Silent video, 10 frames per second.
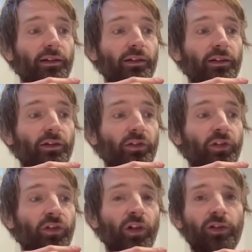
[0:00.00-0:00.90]

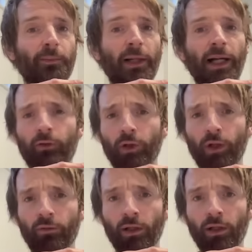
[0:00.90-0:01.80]
such a bad run of
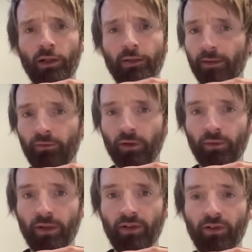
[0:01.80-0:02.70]
luck at different
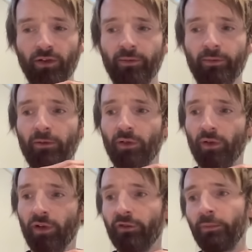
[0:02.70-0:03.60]
races, different
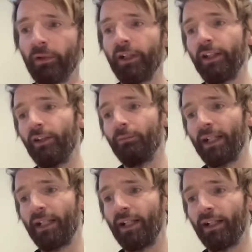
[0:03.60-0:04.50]
stuff breaking,
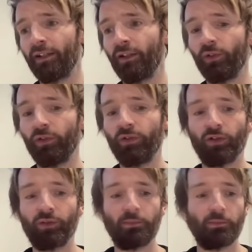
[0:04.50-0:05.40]
mechanicals, just
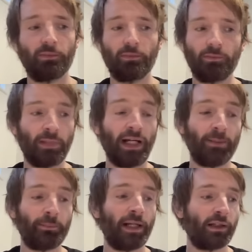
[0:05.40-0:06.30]
bad,
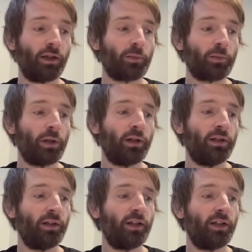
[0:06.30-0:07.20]
bad luck. But
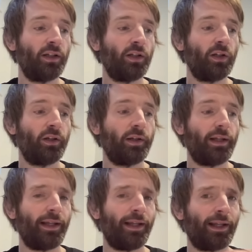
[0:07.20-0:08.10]

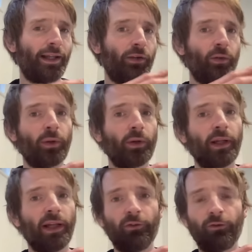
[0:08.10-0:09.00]
in Andorra,
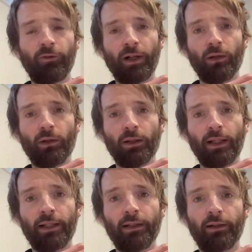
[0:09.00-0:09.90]
it felt
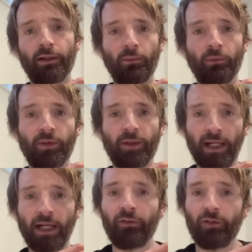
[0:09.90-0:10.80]
like that was the
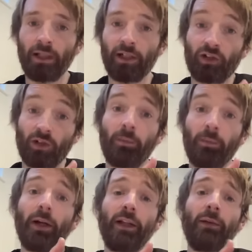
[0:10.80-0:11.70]
affirmation. It was
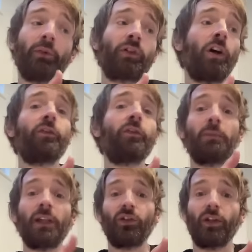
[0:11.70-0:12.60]
there was
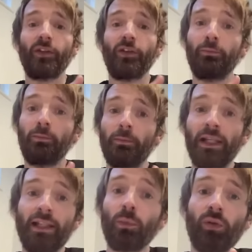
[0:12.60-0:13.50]
confirmation that the speed
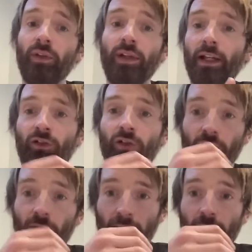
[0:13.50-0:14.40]
wasn't the issue. The
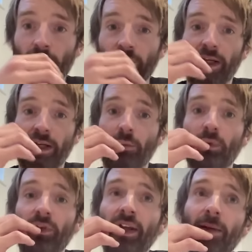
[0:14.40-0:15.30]
speed was there. Was
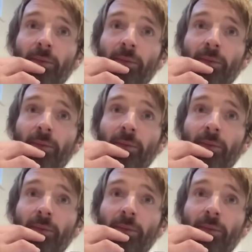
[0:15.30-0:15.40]
that